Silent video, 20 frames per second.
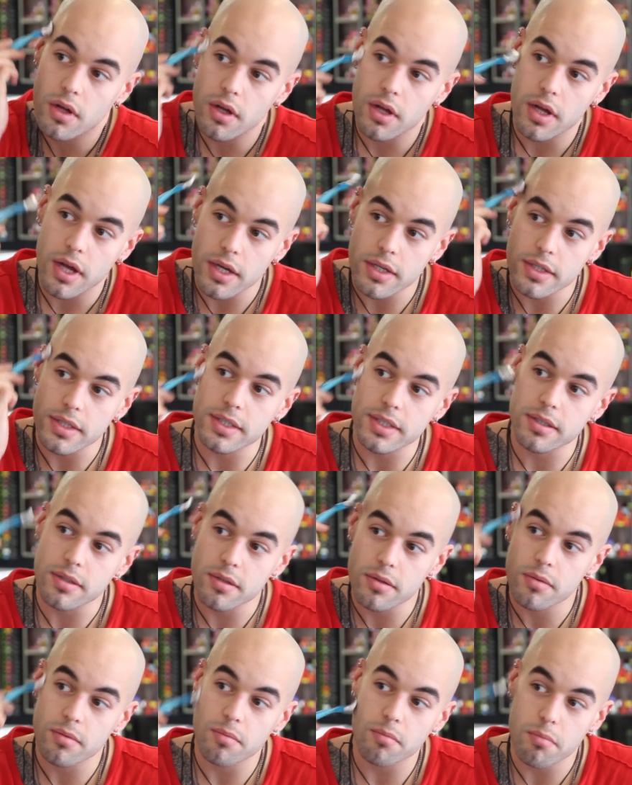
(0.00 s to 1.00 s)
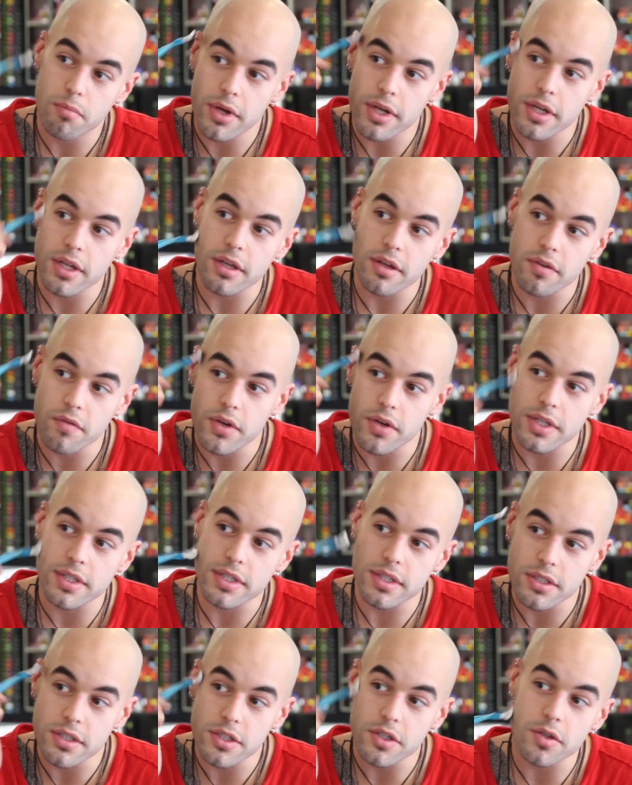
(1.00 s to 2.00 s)
as many of
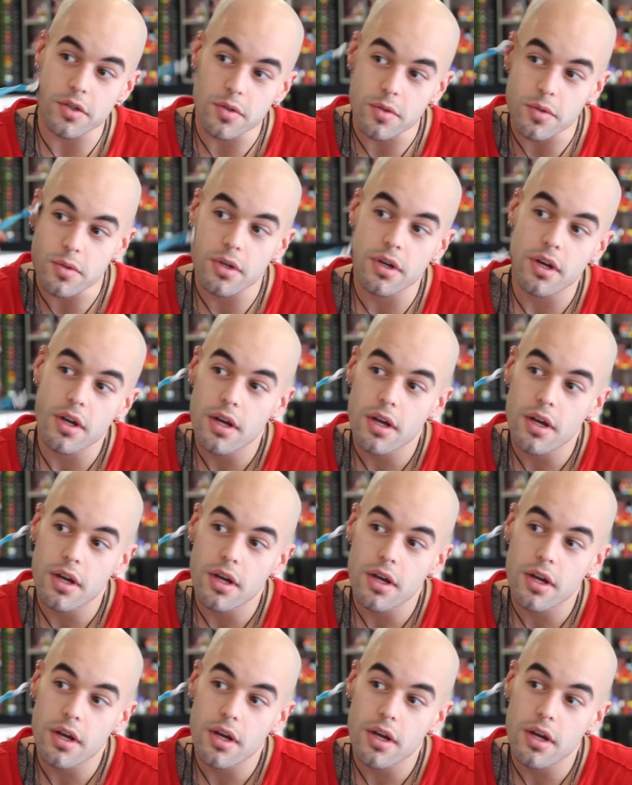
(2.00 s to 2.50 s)
us do,